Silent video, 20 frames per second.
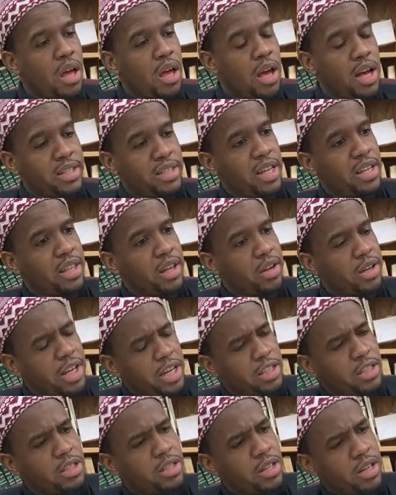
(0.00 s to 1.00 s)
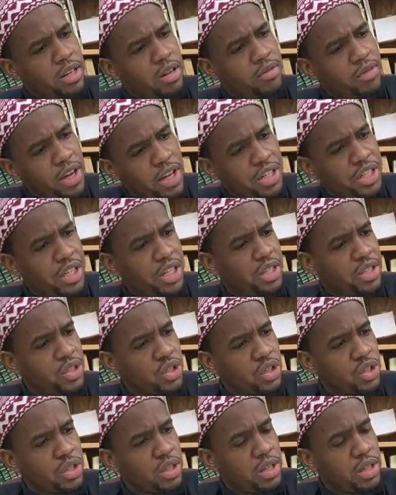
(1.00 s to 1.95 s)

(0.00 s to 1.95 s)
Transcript: is that they're against the innovations